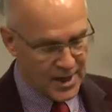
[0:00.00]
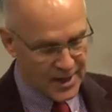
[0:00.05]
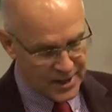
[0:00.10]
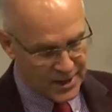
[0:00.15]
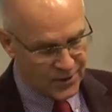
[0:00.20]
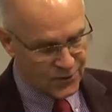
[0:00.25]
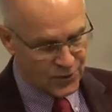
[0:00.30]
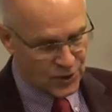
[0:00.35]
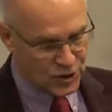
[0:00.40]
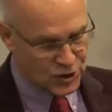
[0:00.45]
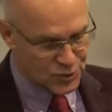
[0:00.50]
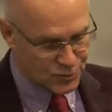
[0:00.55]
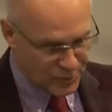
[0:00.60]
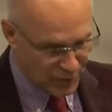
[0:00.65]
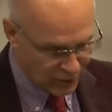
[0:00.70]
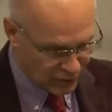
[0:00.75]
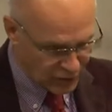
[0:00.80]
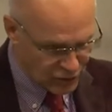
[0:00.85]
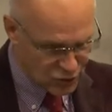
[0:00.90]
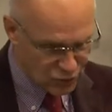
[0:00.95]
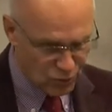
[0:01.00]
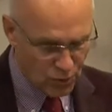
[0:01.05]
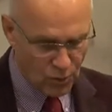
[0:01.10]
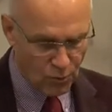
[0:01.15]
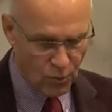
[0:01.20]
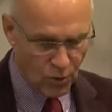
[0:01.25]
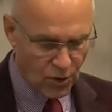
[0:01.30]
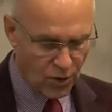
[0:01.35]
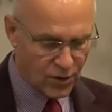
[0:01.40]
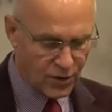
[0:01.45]
In the spiritual
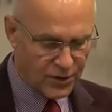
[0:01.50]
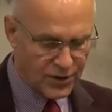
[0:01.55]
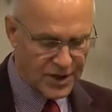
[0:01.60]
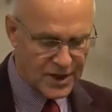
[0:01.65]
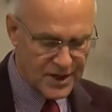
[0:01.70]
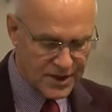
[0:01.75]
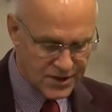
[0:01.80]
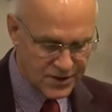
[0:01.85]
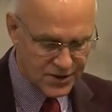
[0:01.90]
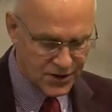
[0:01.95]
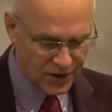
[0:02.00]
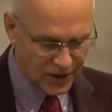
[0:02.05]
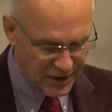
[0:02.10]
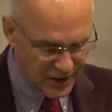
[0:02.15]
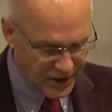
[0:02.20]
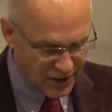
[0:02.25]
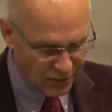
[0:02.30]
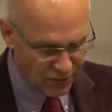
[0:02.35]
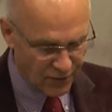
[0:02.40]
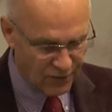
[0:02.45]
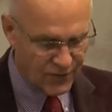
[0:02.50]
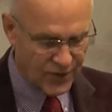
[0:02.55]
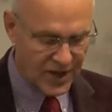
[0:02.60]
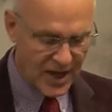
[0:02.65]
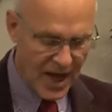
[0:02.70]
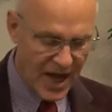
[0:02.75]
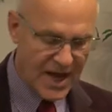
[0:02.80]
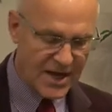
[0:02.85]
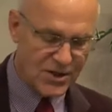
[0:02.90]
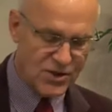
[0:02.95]
world, He is the leader of
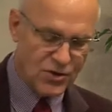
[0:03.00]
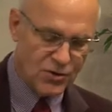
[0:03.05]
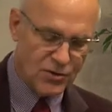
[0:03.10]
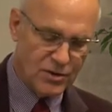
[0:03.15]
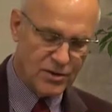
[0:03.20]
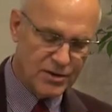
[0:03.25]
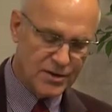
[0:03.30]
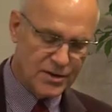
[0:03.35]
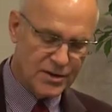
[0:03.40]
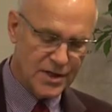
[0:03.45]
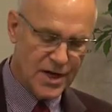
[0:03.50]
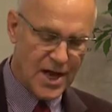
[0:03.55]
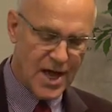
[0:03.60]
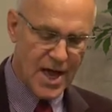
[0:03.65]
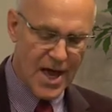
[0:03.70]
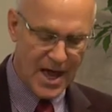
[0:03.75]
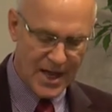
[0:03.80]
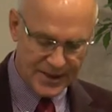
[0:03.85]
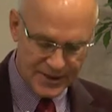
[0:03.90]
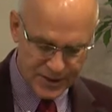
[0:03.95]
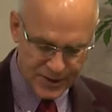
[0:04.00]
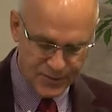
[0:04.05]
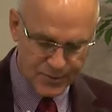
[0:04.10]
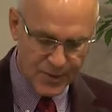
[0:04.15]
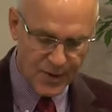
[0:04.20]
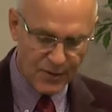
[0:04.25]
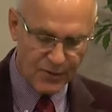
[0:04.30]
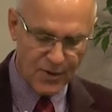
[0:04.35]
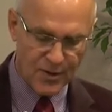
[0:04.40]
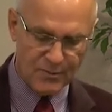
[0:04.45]
the angels and
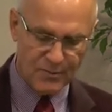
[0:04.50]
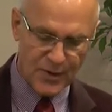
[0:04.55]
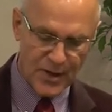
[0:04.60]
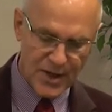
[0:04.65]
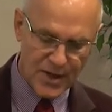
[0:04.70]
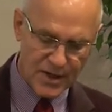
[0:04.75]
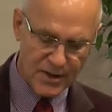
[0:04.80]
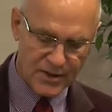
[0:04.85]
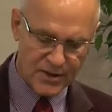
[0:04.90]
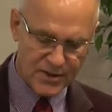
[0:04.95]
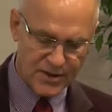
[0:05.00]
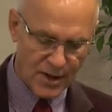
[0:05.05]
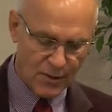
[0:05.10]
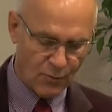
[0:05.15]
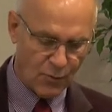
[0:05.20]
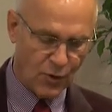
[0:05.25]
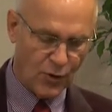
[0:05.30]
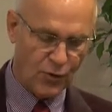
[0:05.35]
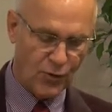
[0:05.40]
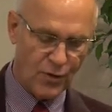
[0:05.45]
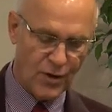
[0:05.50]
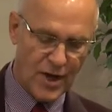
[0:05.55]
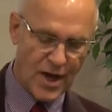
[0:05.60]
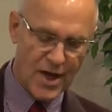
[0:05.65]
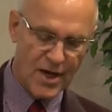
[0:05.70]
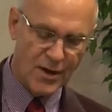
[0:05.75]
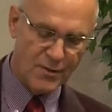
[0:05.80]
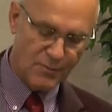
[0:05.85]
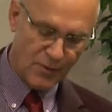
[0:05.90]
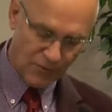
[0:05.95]
spirit beings that were
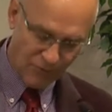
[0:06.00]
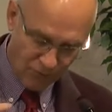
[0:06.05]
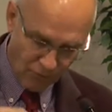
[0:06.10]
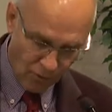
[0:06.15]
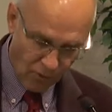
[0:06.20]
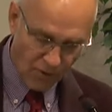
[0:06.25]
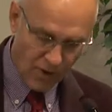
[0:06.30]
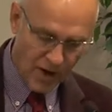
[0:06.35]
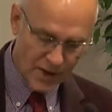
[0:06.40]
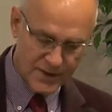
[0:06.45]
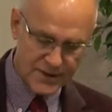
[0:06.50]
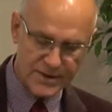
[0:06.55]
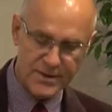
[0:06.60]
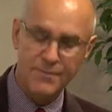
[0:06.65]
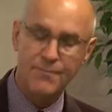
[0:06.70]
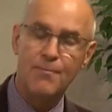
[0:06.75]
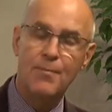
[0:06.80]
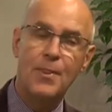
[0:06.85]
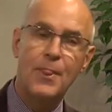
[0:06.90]
created before us,